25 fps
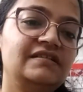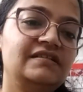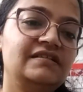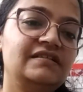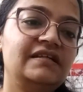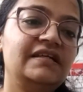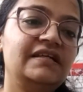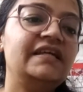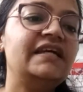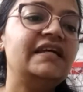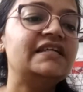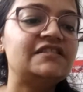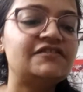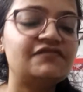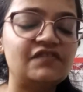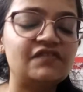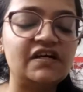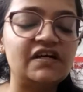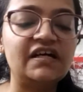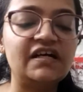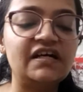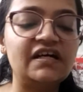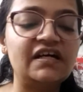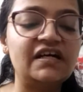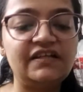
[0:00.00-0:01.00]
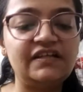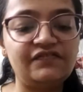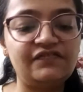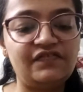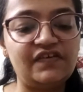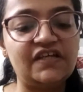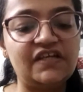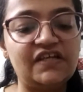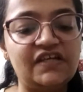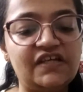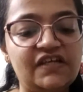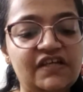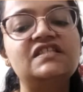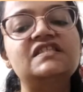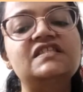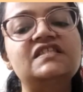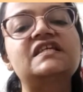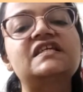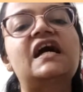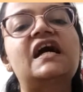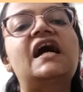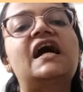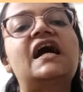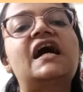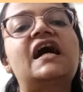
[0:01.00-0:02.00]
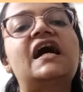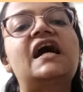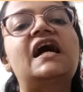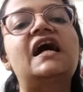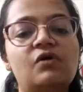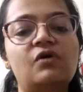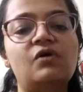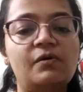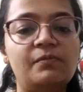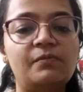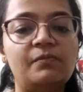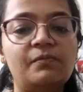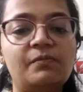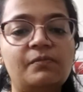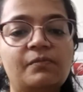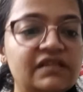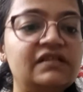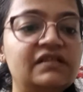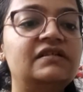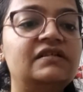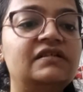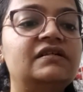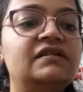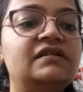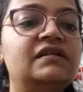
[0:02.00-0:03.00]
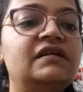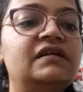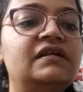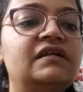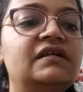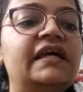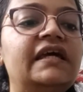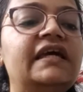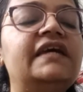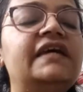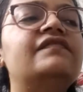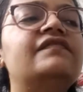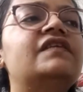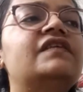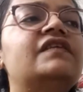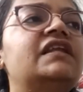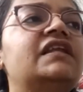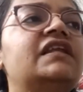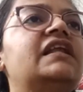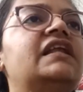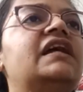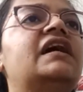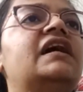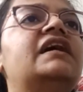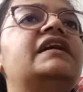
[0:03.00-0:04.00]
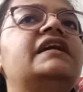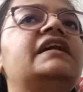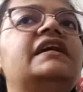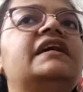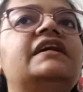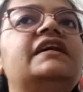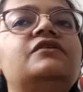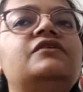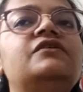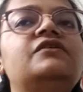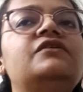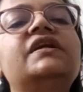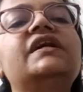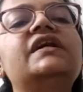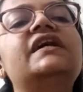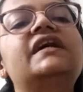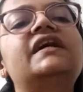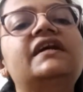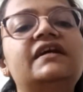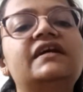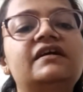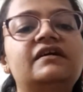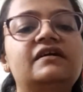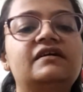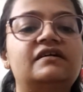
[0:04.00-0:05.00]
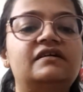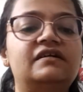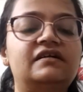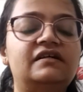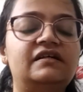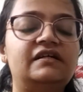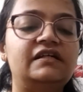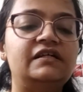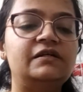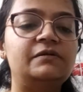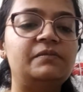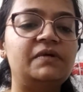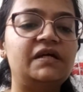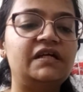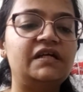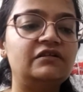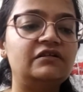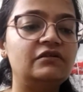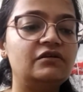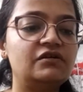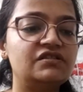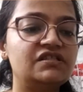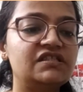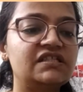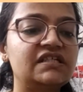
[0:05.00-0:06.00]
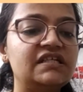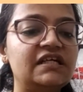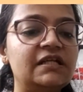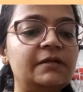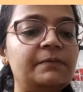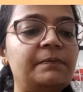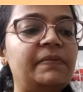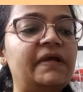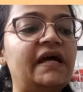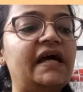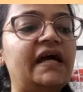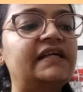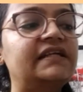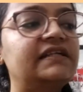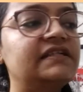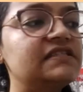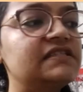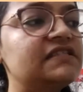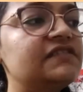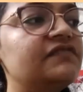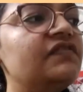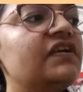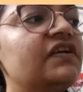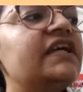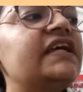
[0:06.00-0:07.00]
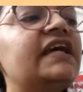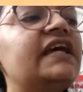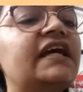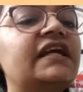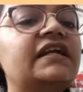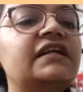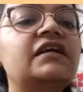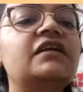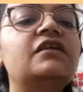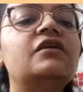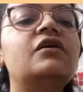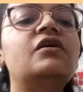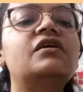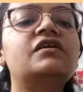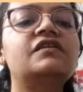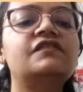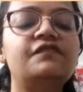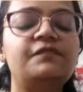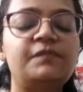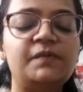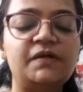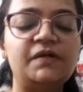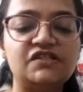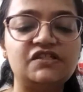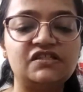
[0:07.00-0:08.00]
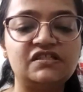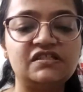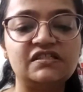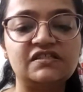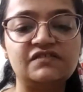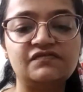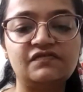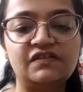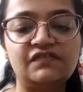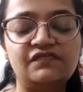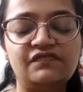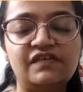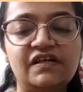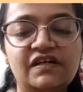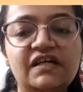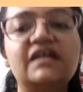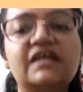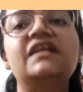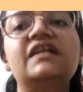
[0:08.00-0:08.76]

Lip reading: Yes, fungal infections are common. Even in our day-to-day dermatological practice, we get a lot of patients with fungal